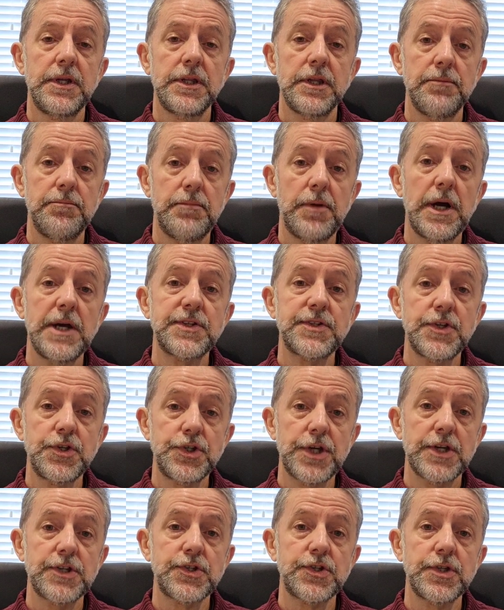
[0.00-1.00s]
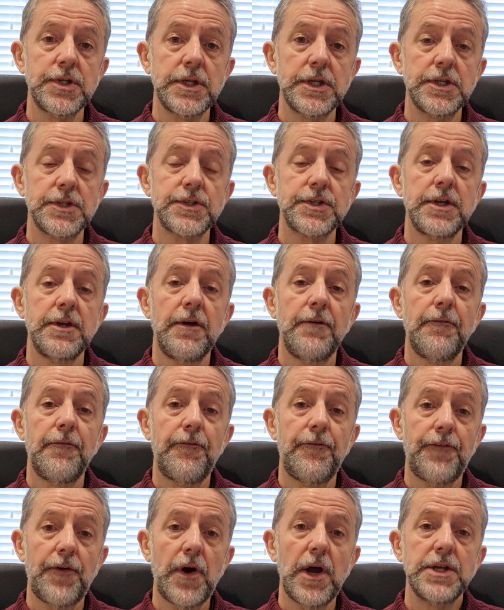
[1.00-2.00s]
then my suggestion is
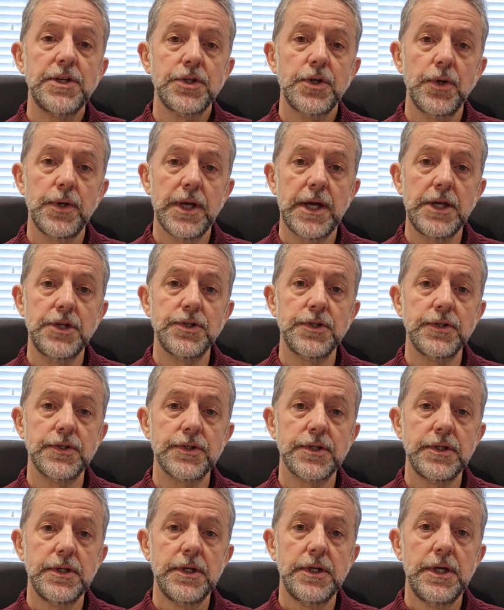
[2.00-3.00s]
find a good agent.